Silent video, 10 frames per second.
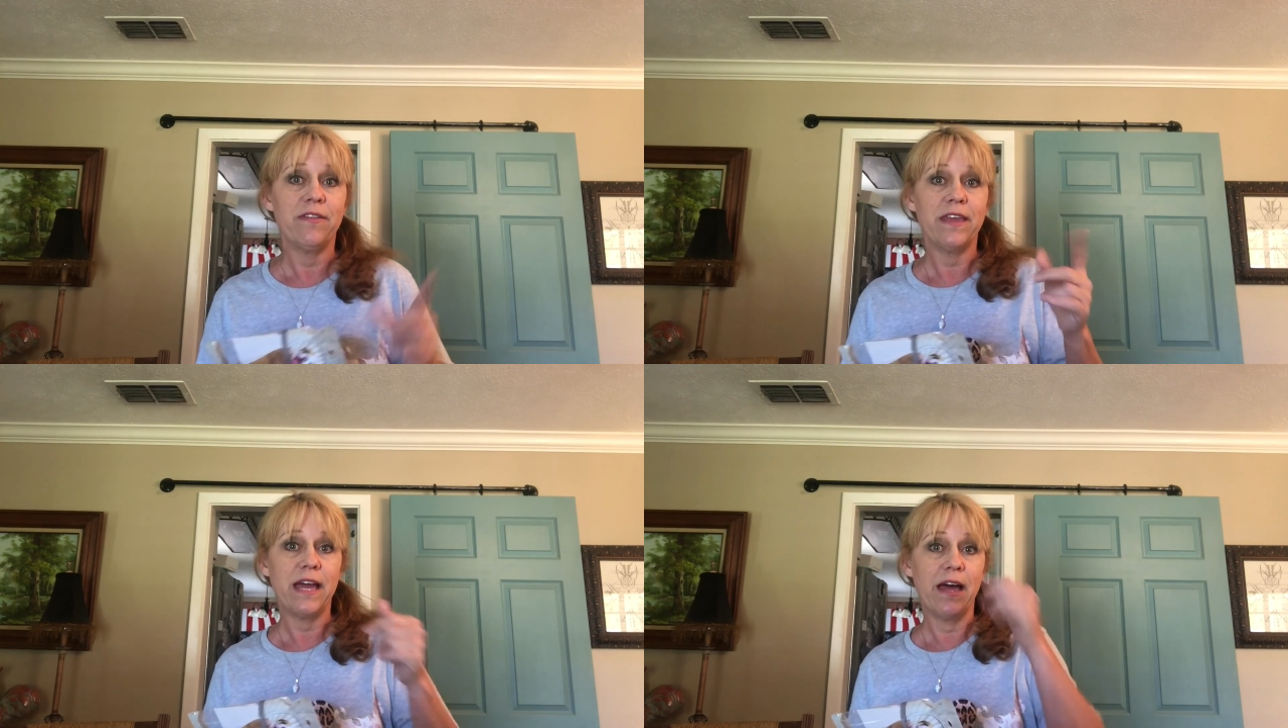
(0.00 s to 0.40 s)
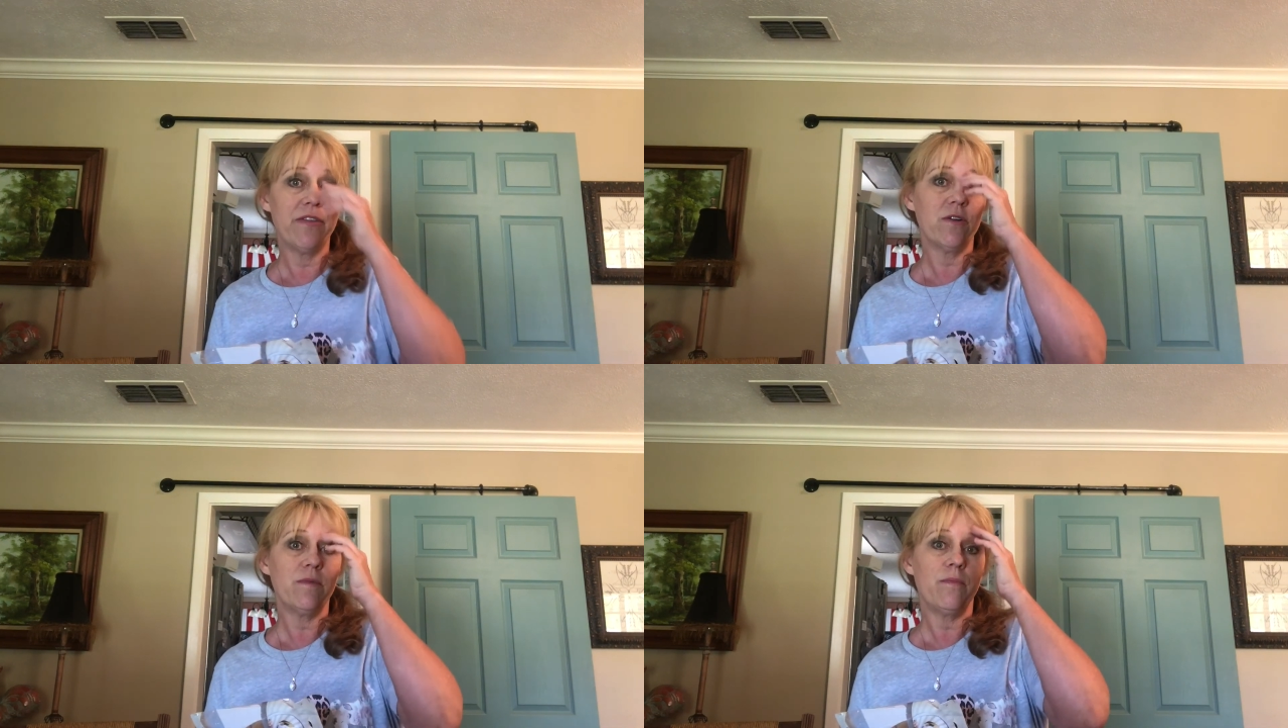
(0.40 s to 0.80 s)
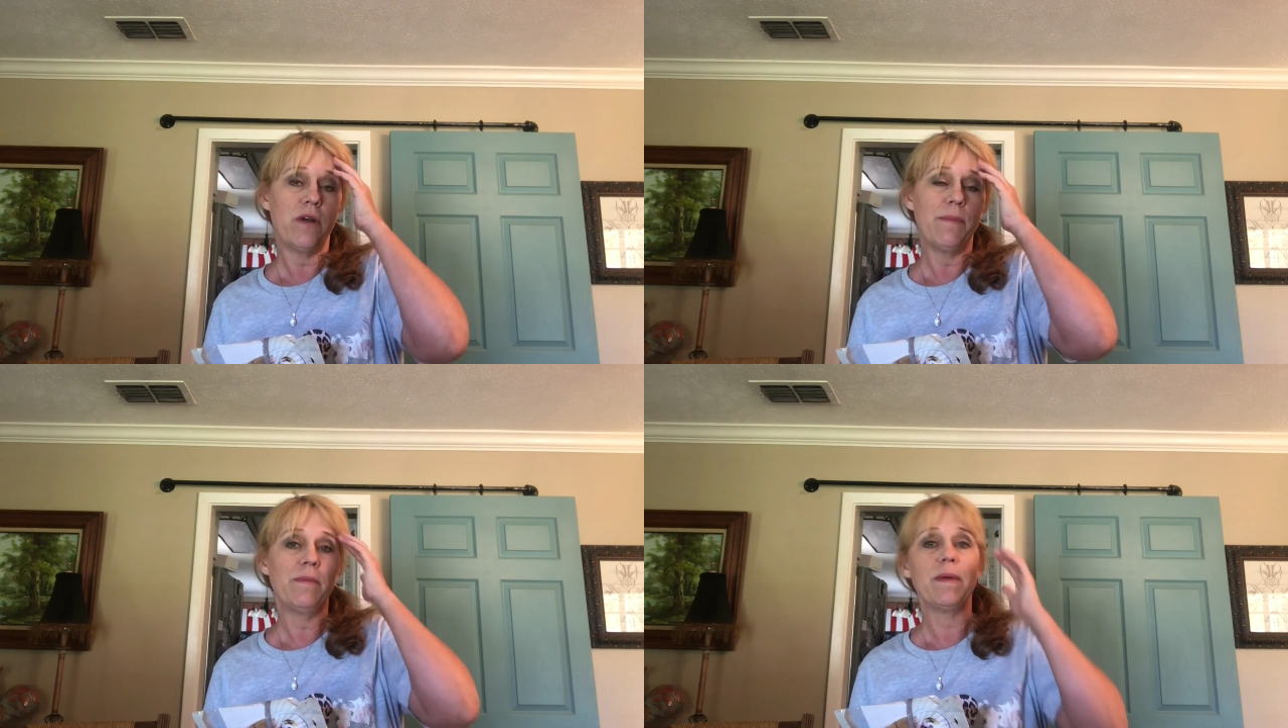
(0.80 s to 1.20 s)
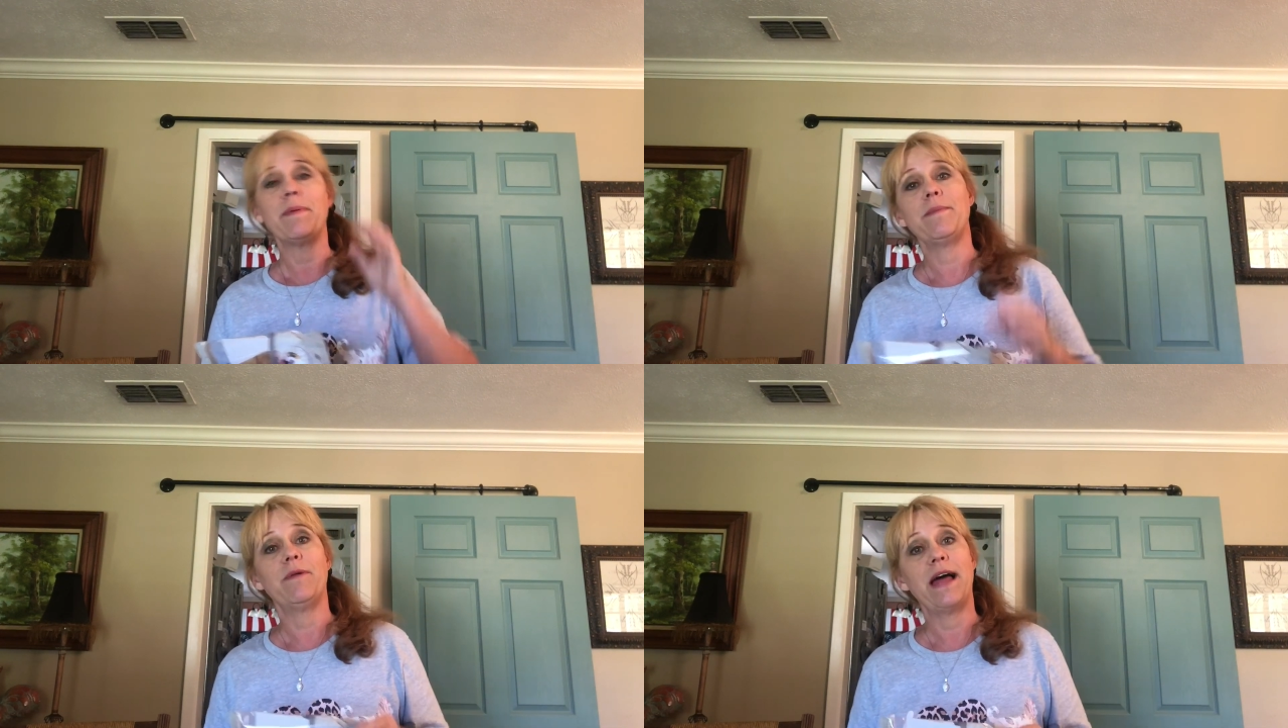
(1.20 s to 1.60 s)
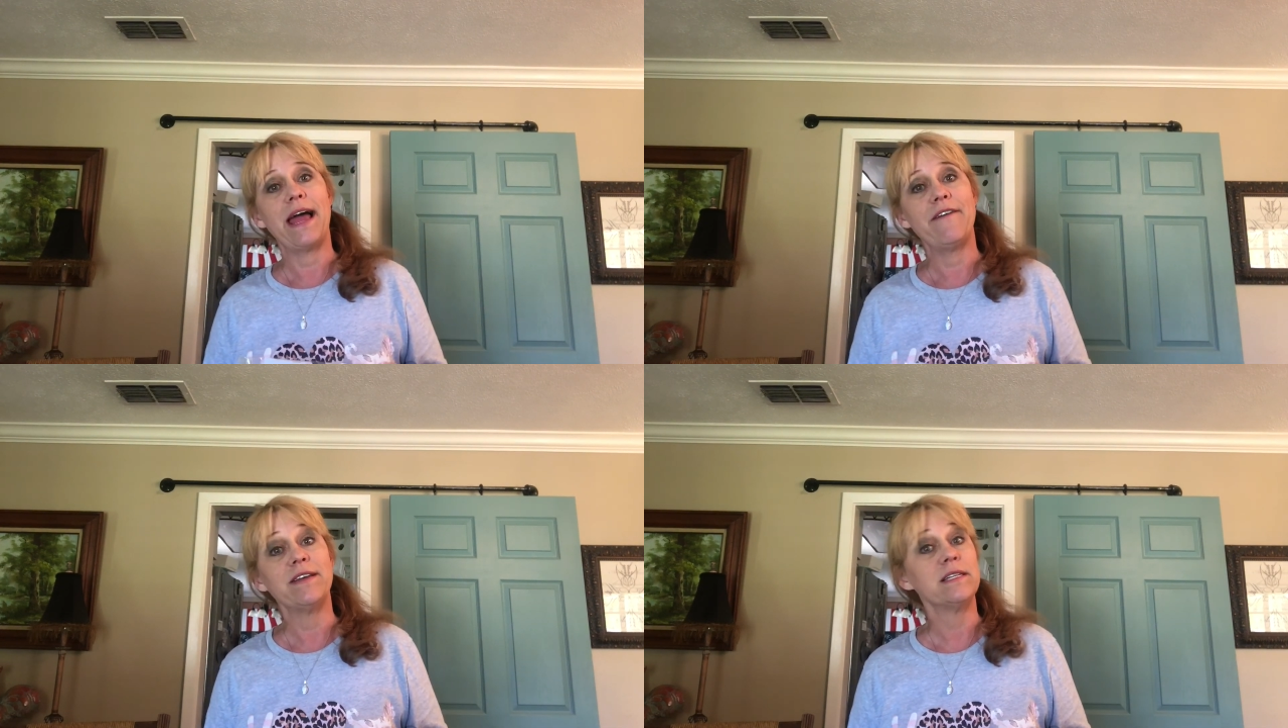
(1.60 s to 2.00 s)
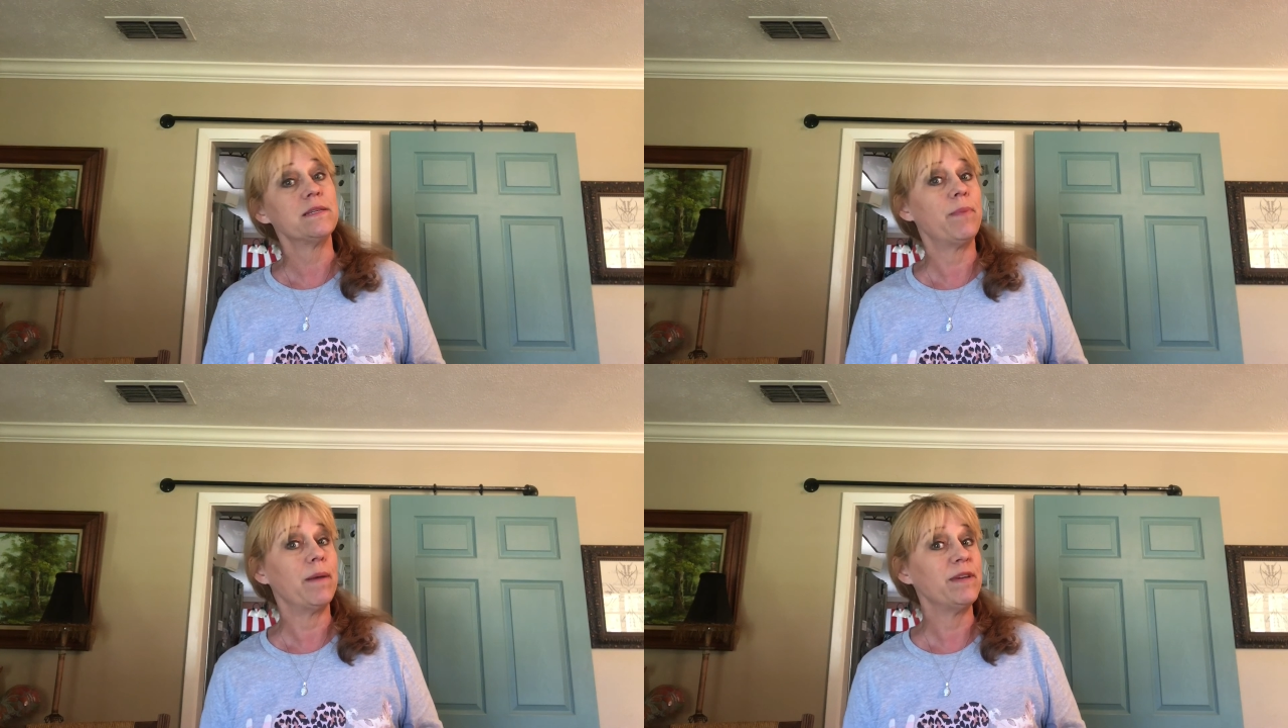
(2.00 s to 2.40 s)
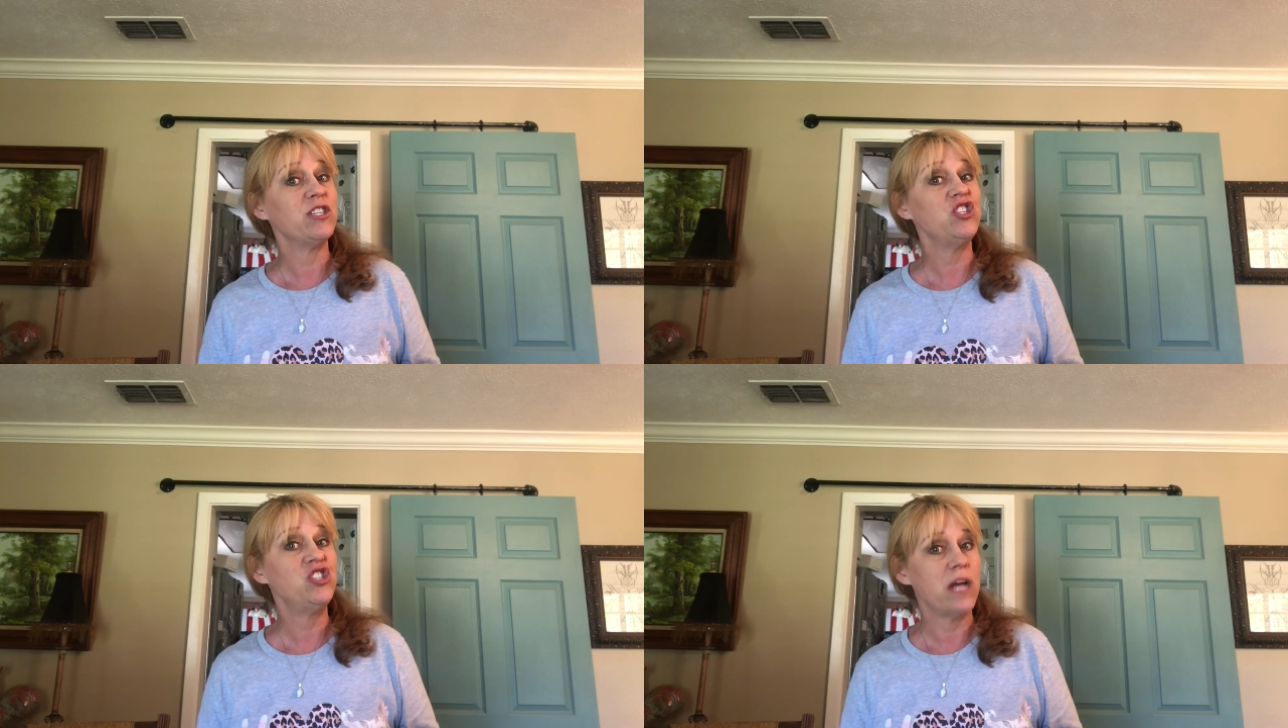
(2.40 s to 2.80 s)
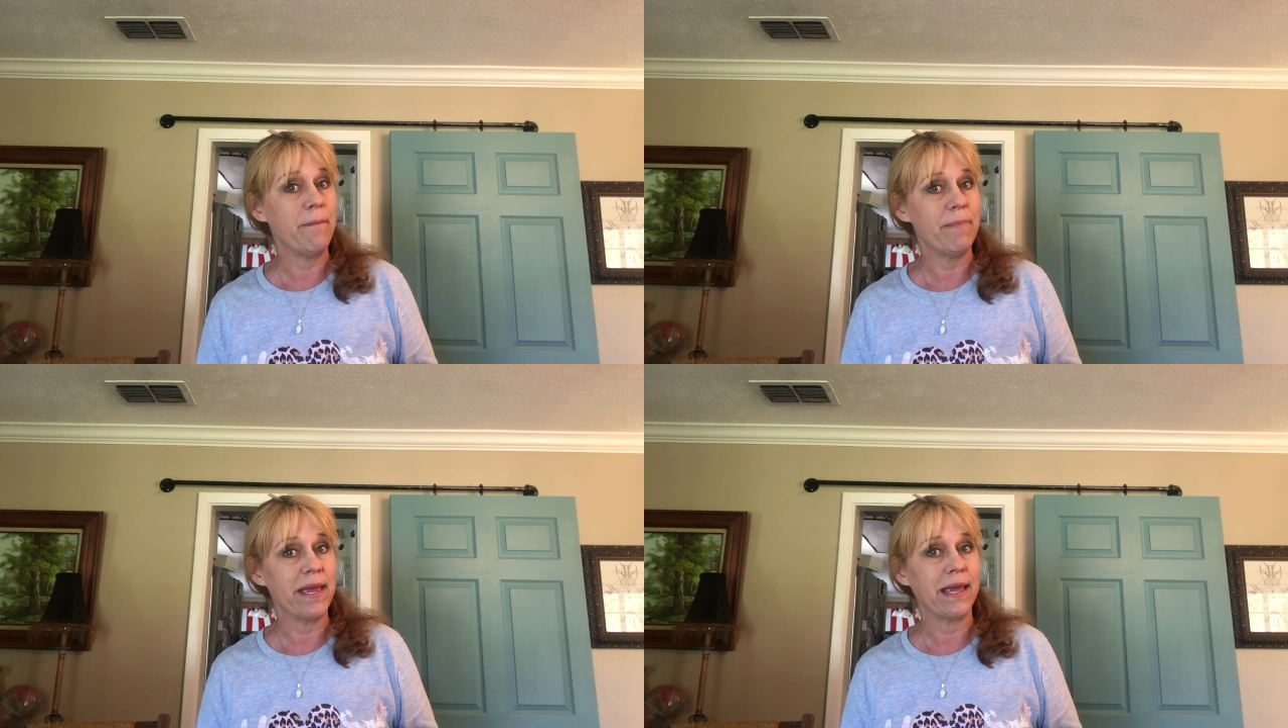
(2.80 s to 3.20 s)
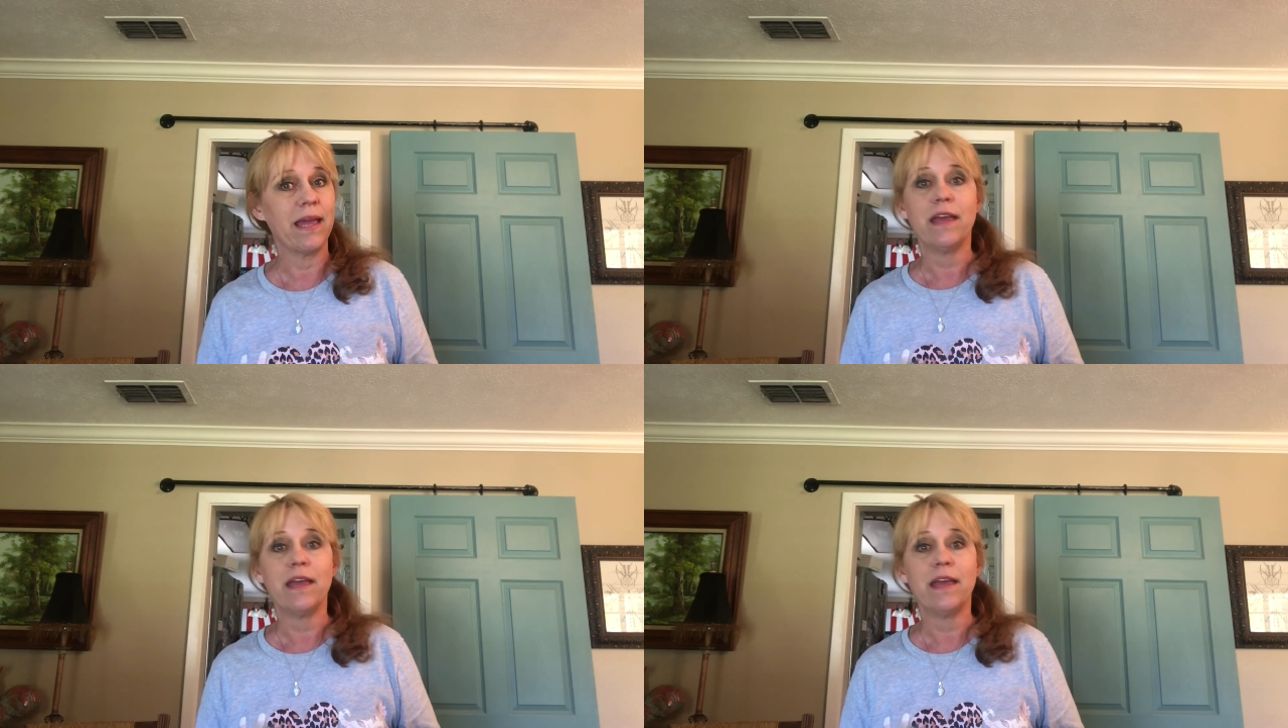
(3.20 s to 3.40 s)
The other problem that people have is puppies jumping.